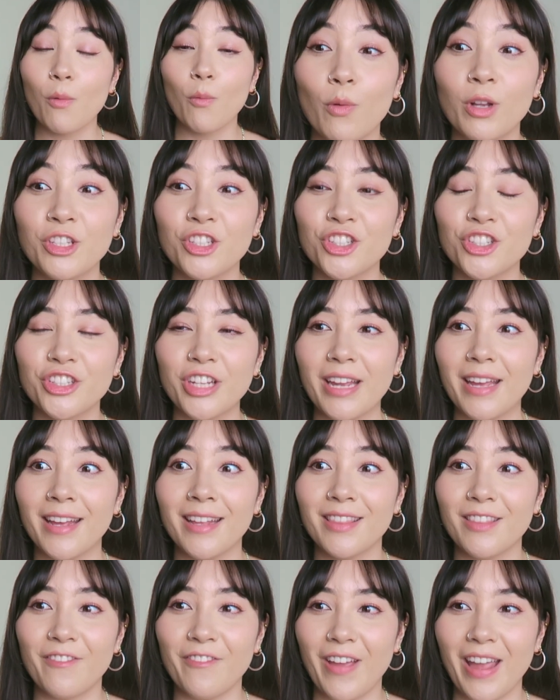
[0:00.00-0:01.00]
when shit
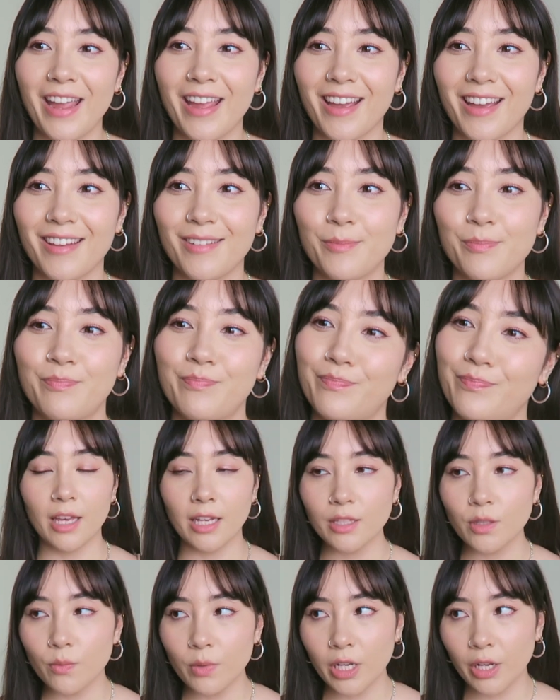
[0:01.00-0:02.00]
hit the fan,
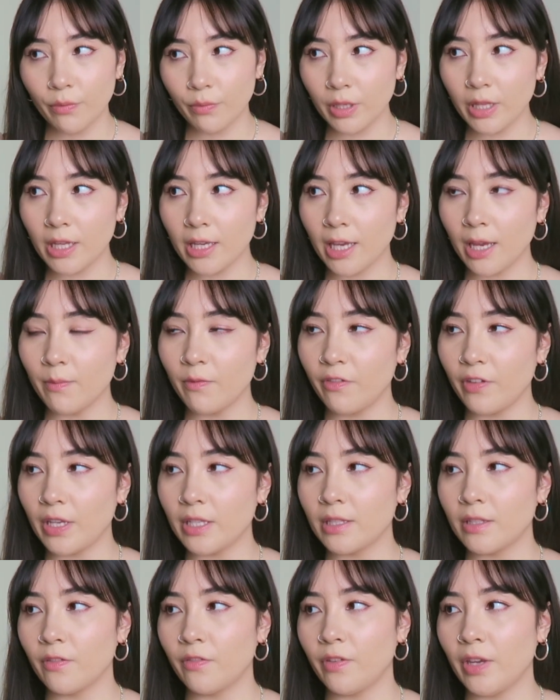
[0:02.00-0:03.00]
that's when I really came
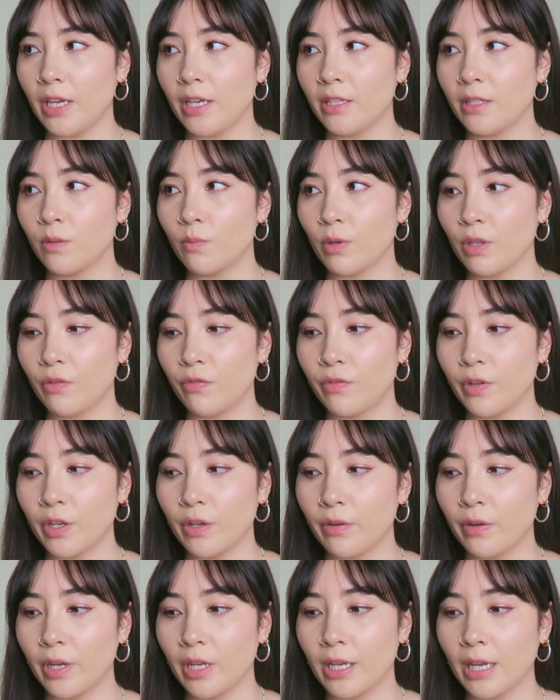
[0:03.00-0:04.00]
face to face with
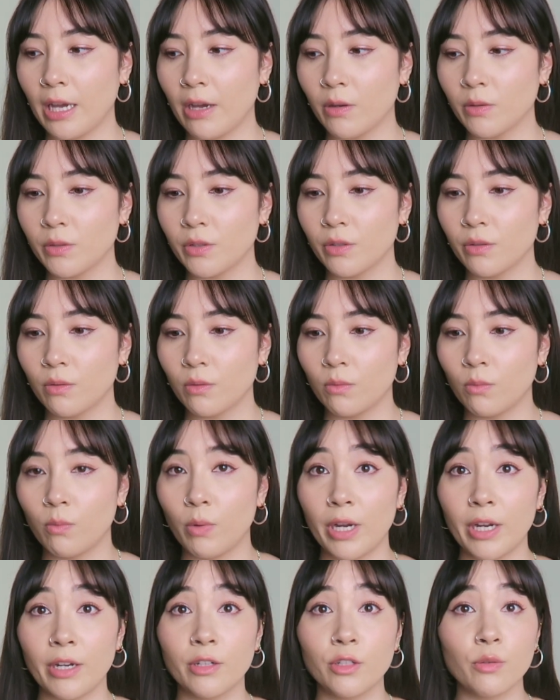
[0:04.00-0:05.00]
figuring out
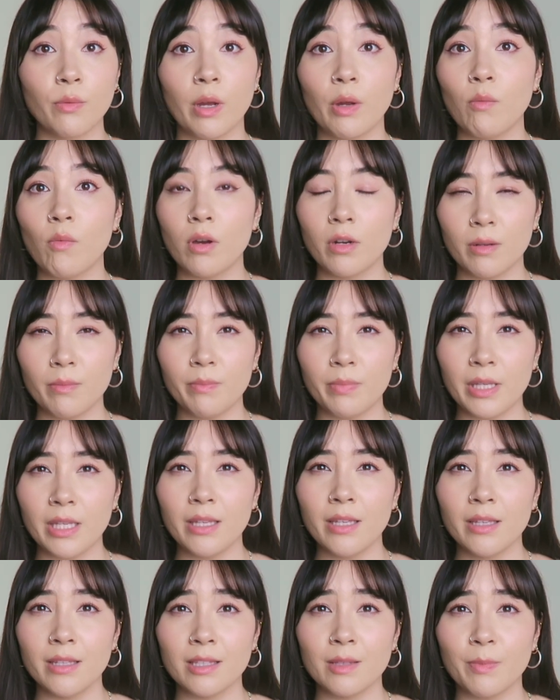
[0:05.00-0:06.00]
where do I want to
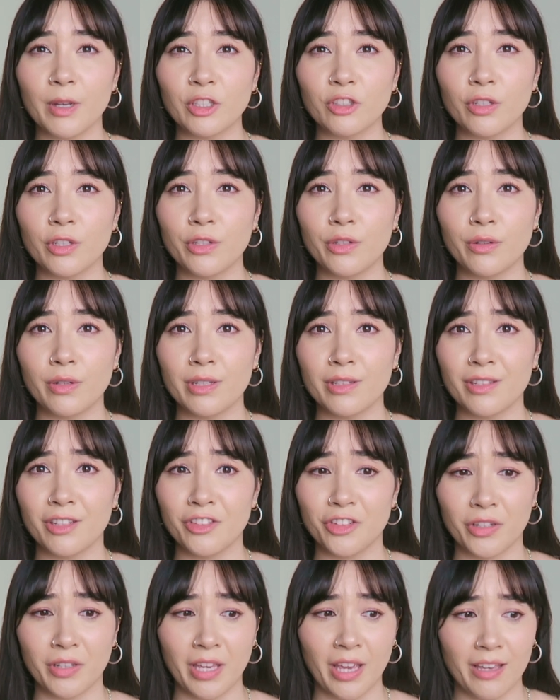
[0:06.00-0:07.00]
be, especially during
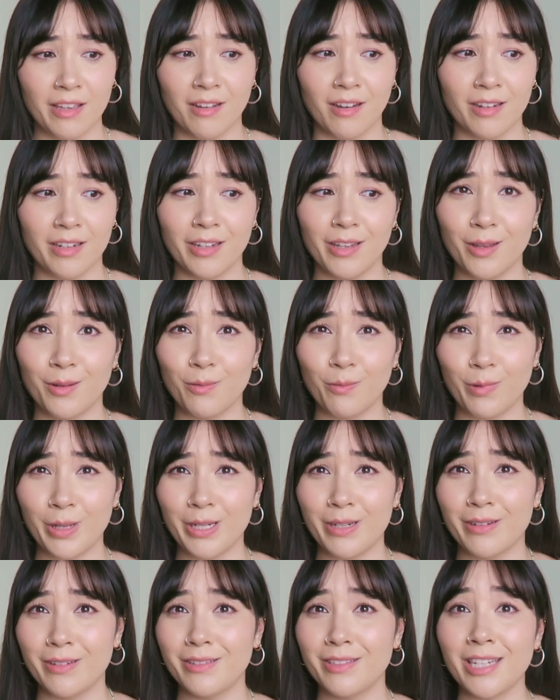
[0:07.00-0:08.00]
such a chaotic and
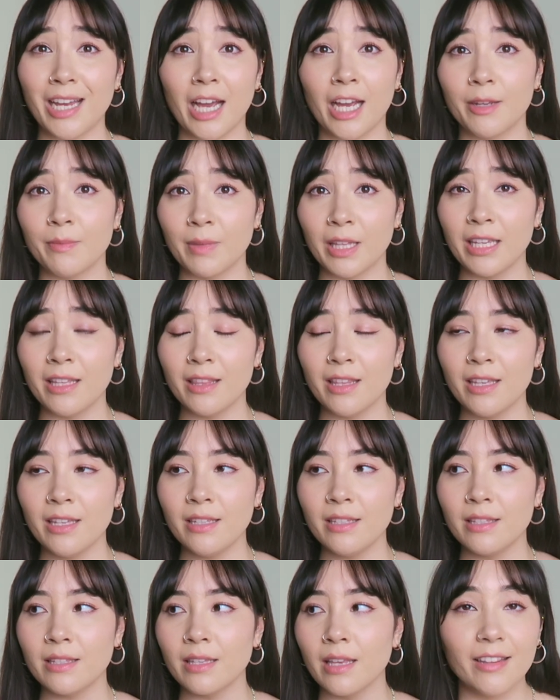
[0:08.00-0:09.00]
weird time like
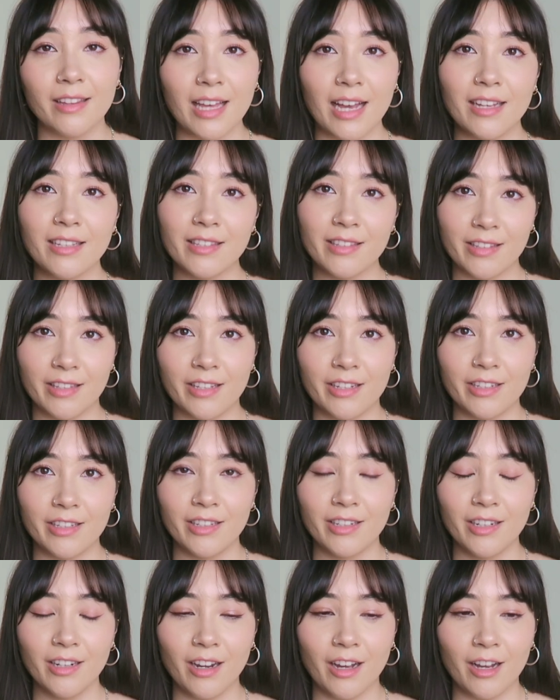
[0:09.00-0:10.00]
this. Last
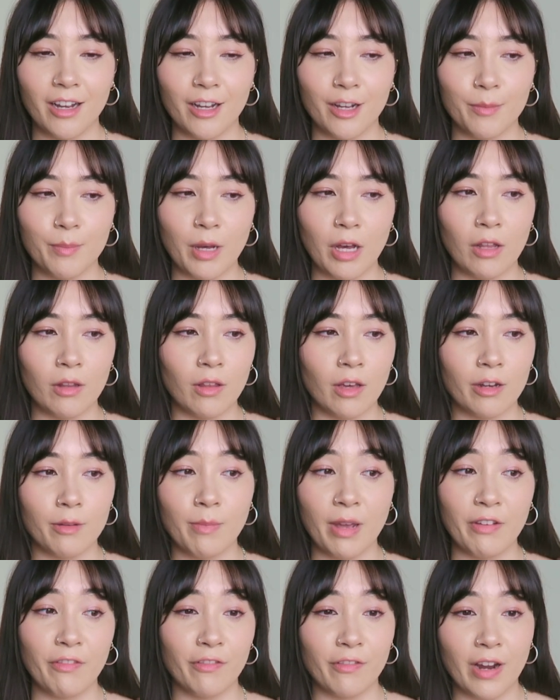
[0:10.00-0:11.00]
year, a lot of
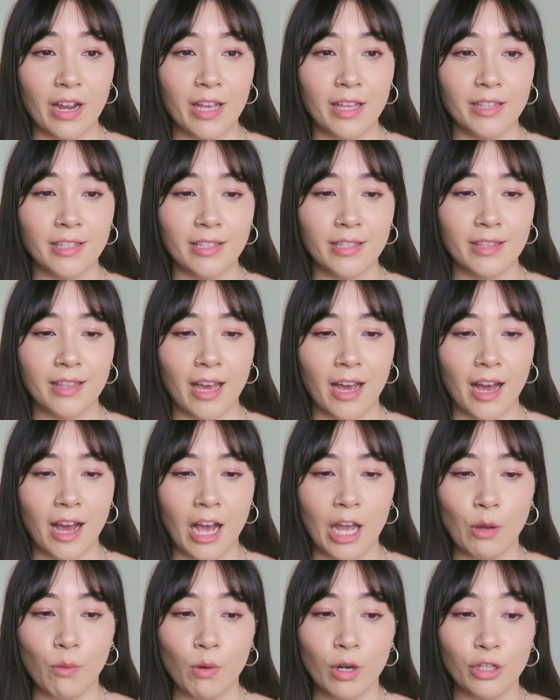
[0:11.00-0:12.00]
my friends that
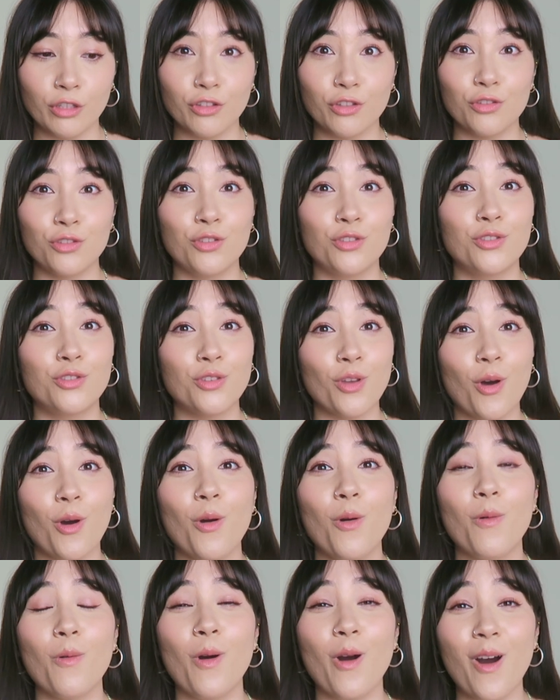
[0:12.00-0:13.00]
I worked
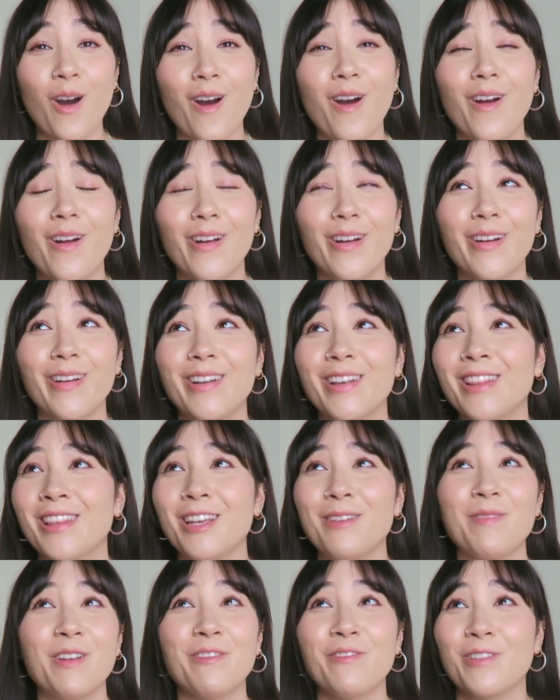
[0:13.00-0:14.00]
so hard in,
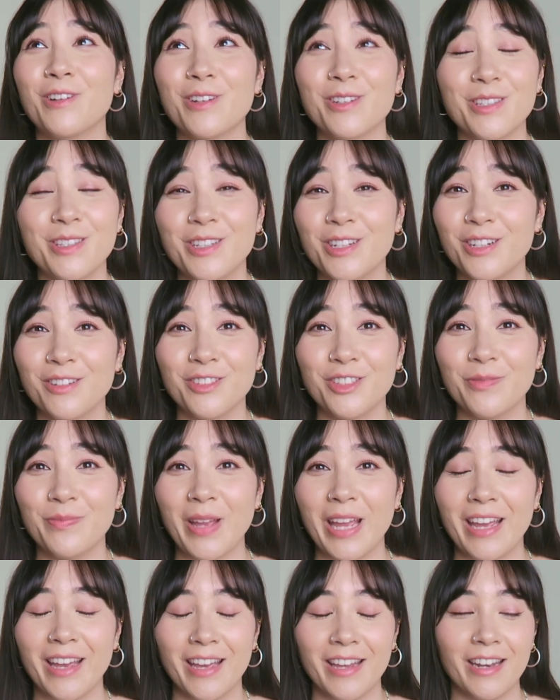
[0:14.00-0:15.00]
like, my first year in
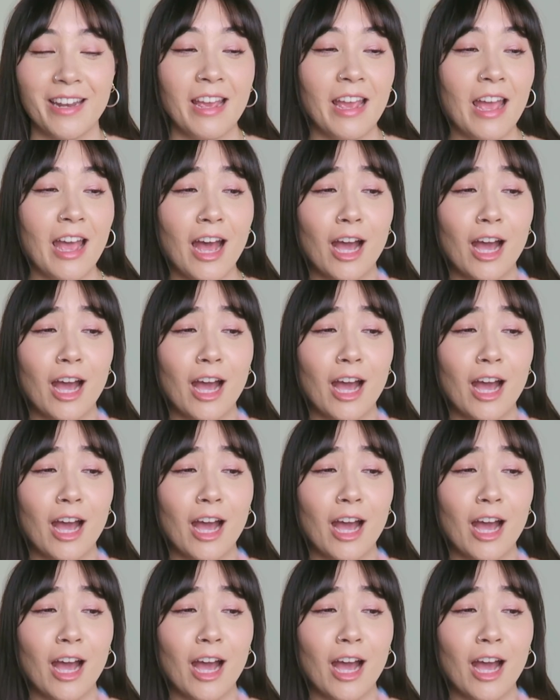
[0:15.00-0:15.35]
Japan,